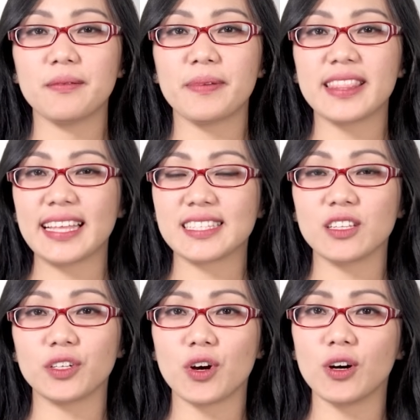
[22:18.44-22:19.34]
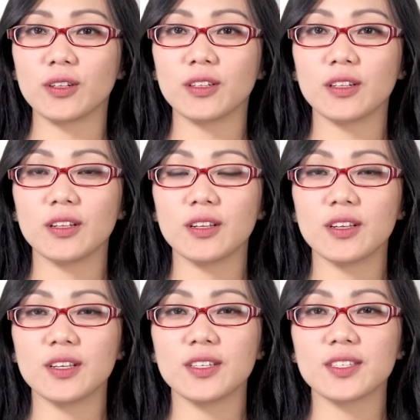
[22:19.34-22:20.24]
But that's not all.
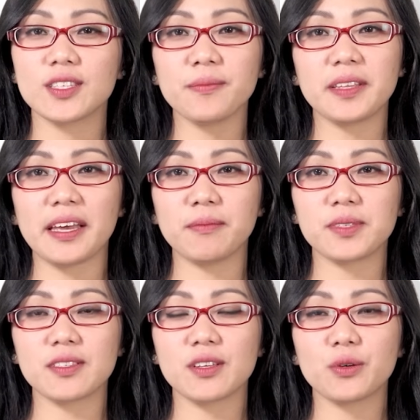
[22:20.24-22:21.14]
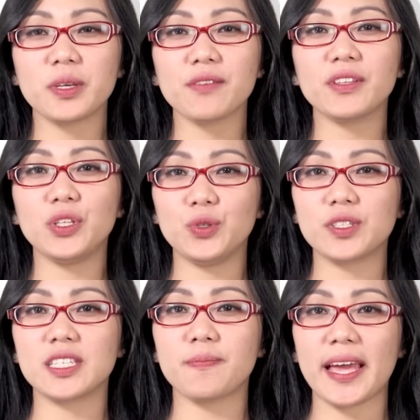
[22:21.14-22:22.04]
Sometimes, we even use
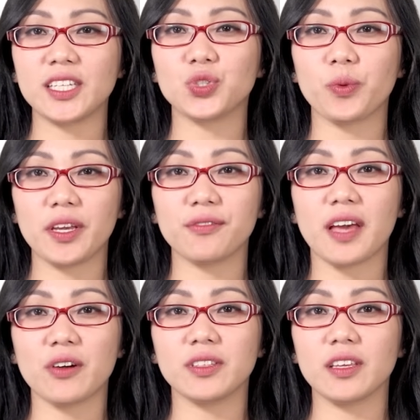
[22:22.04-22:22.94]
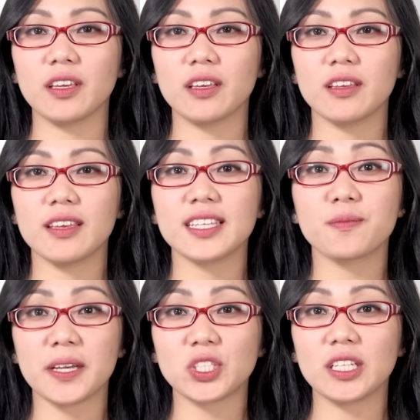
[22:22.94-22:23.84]
the Spanish way of counting,
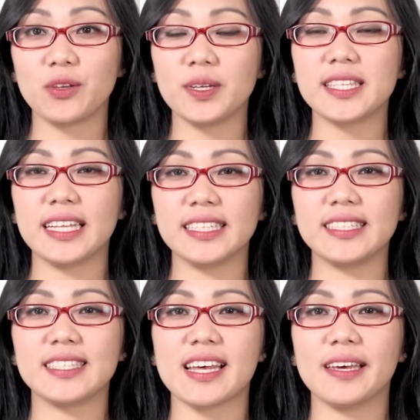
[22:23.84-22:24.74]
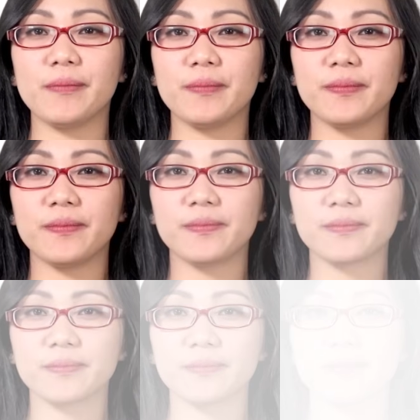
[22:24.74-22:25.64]
especially when telling the time.
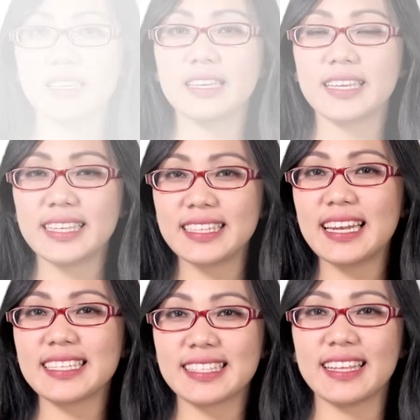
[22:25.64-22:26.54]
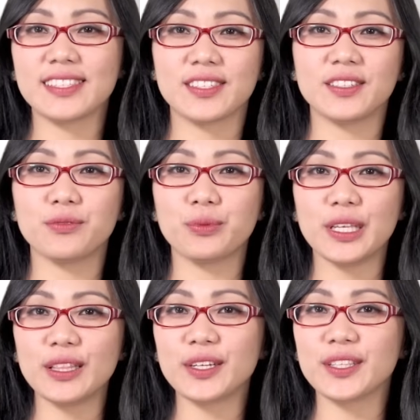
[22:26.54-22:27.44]
In the last lesson, we
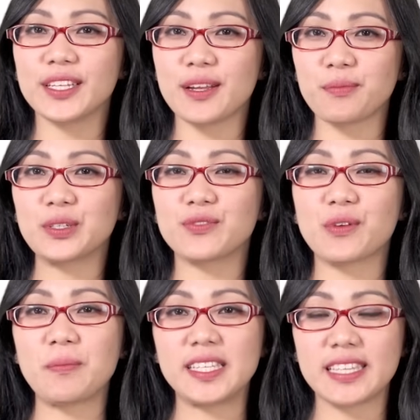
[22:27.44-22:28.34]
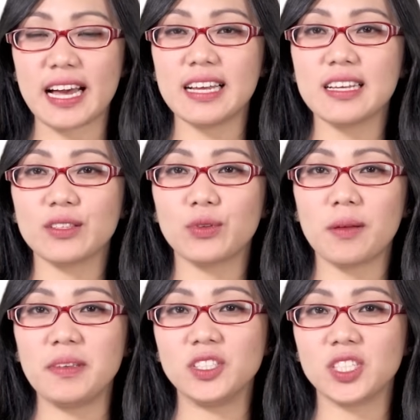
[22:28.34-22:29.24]
learned the numbers from isa to
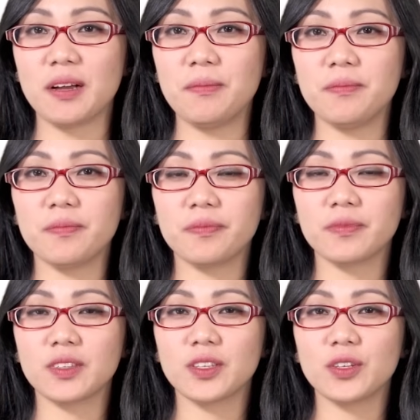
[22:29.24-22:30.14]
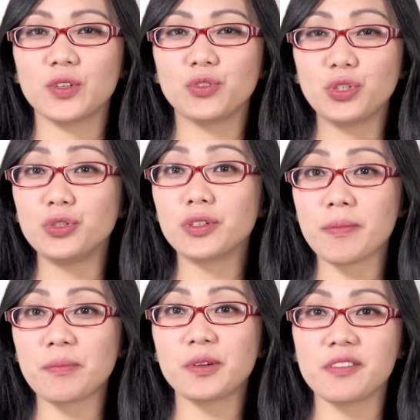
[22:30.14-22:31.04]
labinsyam. Do you
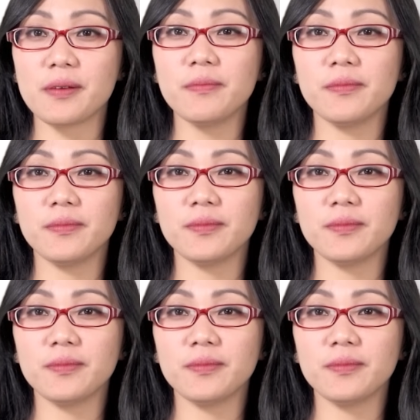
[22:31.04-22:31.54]
remember them?